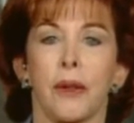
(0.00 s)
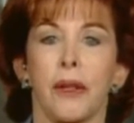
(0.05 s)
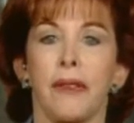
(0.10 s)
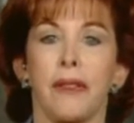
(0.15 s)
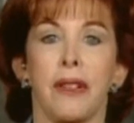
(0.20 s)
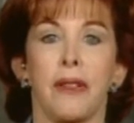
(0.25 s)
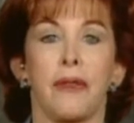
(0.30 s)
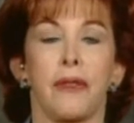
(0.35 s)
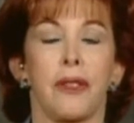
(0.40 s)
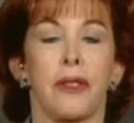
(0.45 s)
or
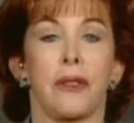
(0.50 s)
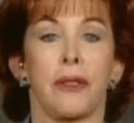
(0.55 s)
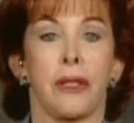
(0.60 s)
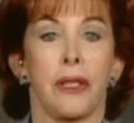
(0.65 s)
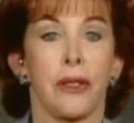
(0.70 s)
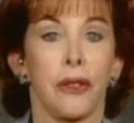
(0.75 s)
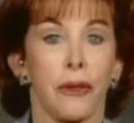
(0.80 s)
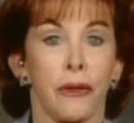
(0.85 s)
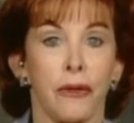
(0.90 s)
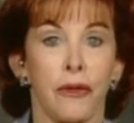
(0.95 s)
even if in
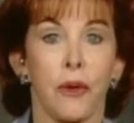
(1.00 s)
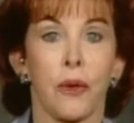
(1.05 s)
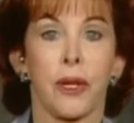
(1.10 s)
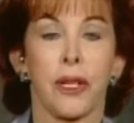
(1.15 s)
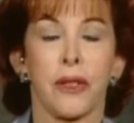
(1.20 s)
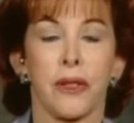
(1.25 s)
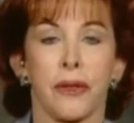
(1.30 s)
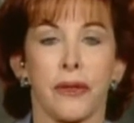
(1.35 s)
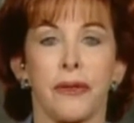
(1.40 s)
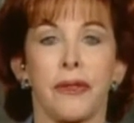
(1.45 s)
your
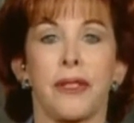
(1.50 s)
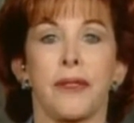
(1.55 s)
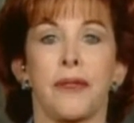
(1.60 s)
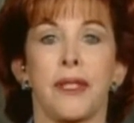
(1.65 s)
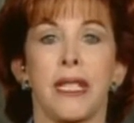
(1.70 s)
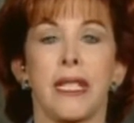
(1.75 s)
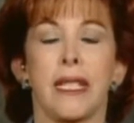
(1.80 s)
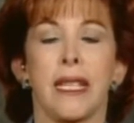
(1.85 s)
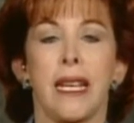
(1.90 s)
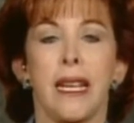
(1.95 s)
40s or
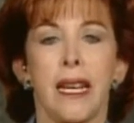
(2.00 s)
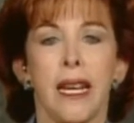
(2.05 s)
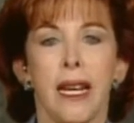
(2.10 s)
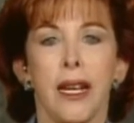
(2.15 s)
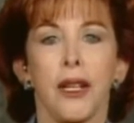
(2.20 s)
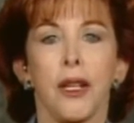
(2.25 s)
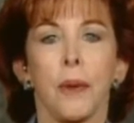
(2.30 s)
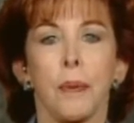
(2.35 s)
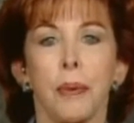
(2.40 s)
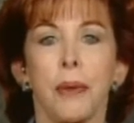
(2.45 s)
50s,
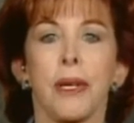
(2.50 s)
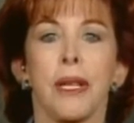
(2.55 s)
you're